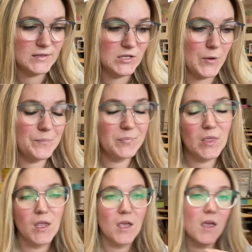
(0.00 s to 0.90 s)
So
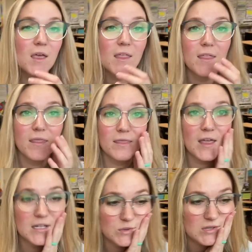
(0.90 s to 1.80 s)

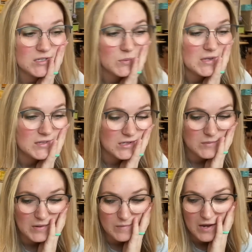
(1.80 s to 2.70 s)
that's what this week's gonna
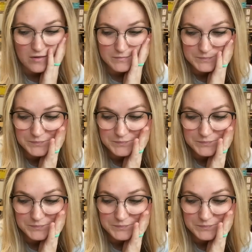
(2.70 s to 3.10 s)
be about.